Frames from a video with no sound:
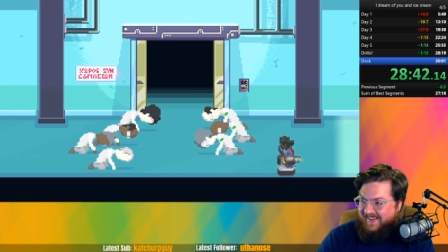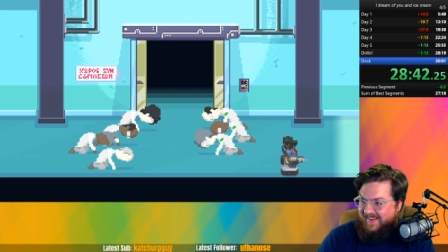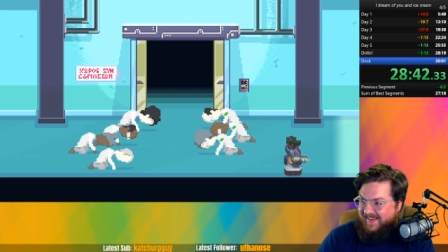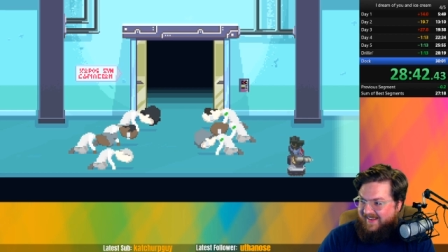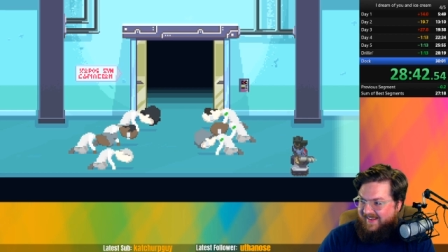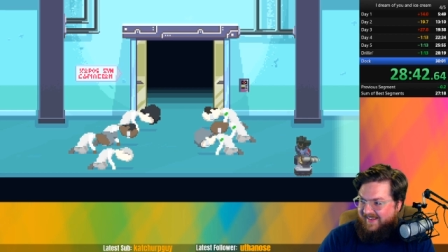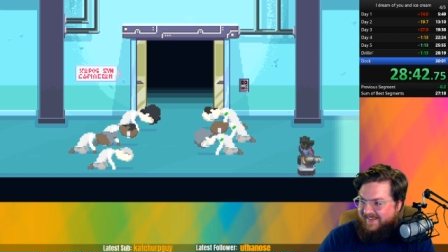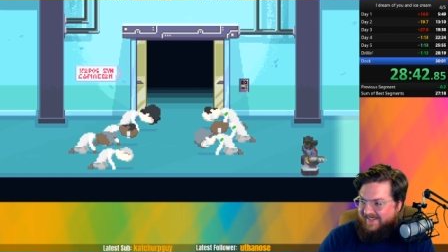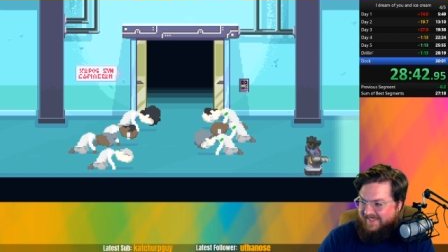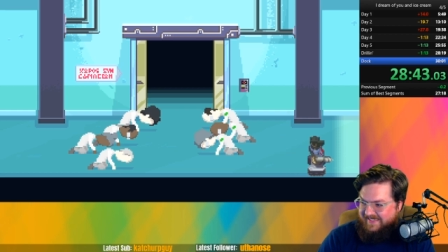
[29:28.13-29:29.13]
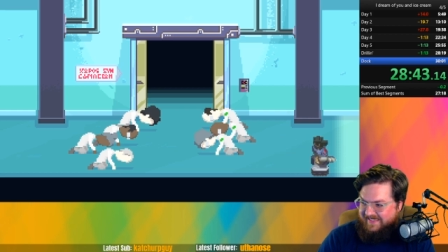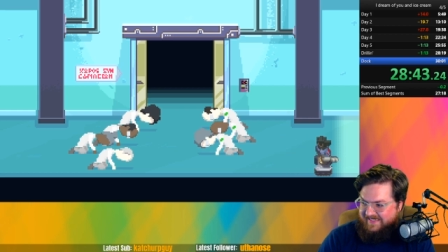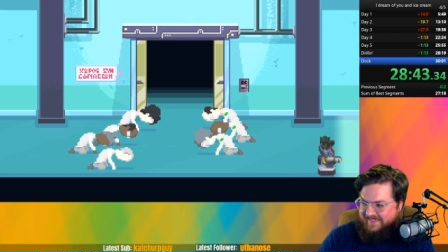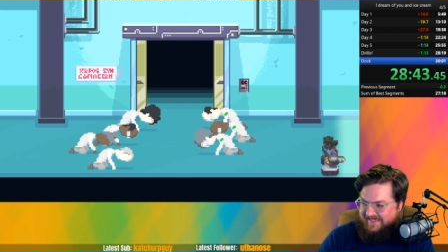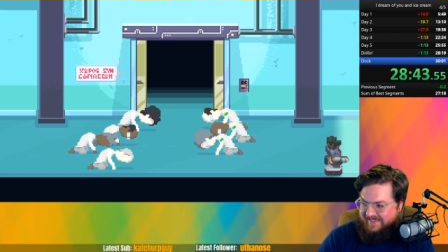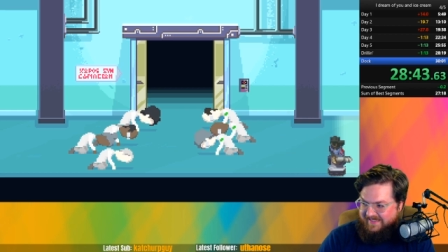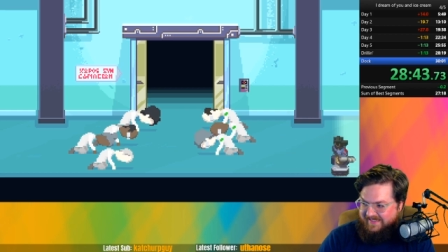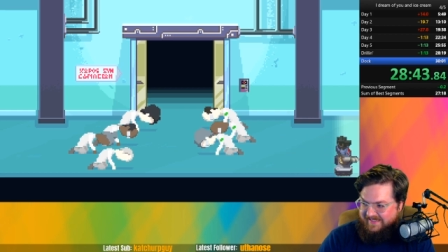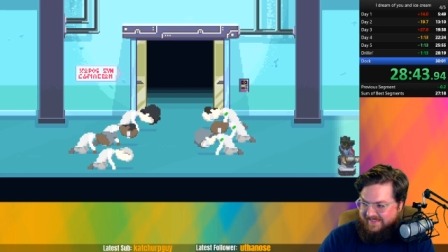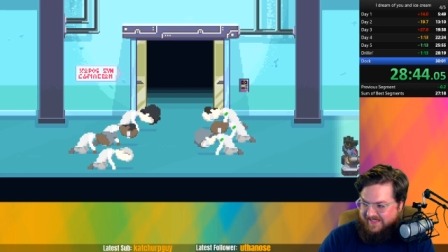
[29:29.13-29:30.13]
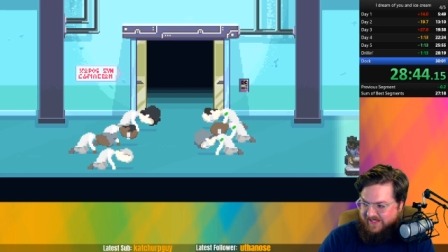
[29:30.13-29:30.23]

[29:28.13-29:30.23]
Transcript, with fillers: Uh,